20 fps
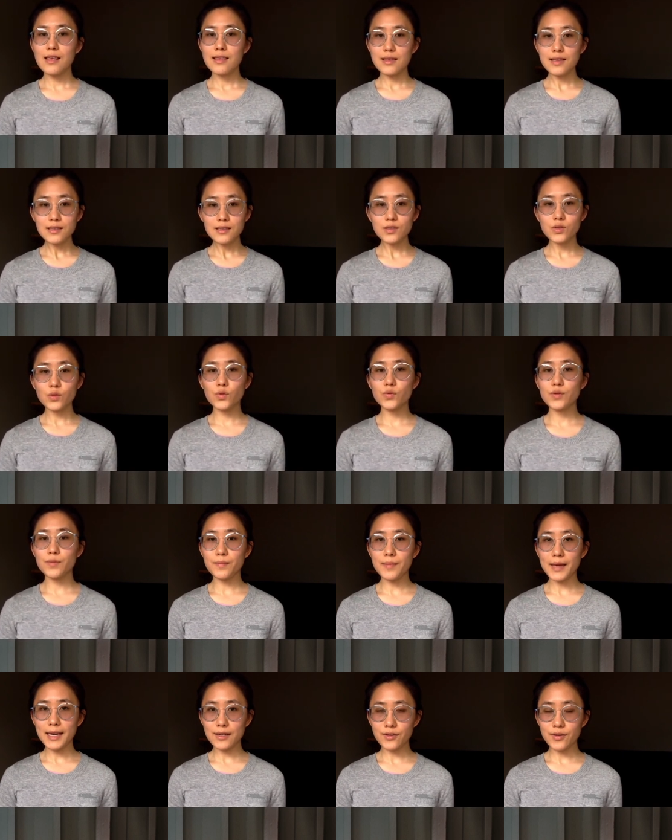This would
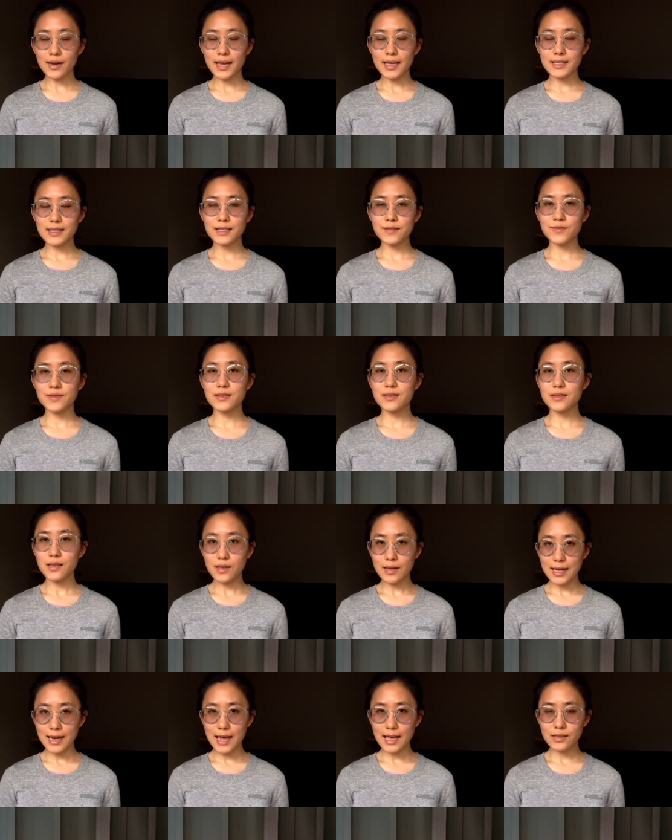make relatives
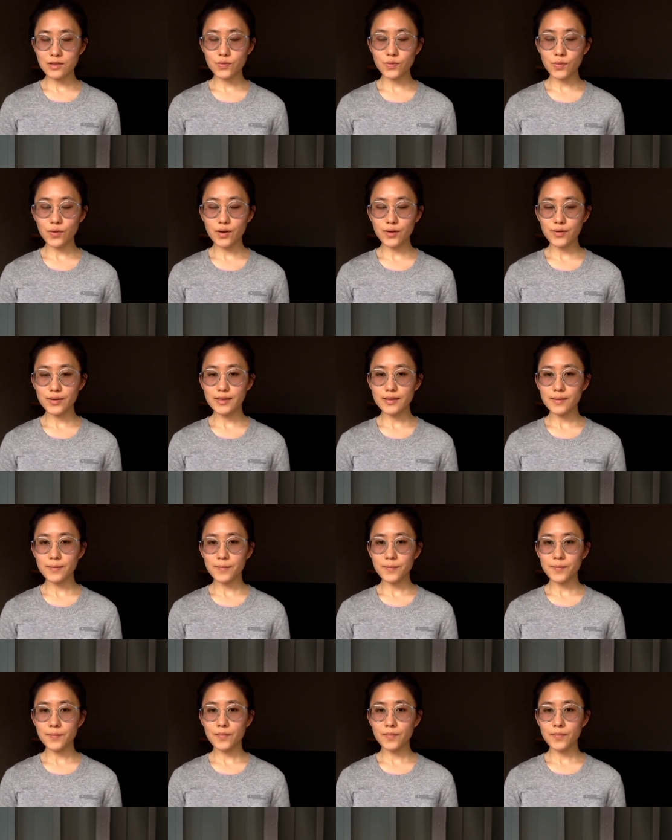less worried.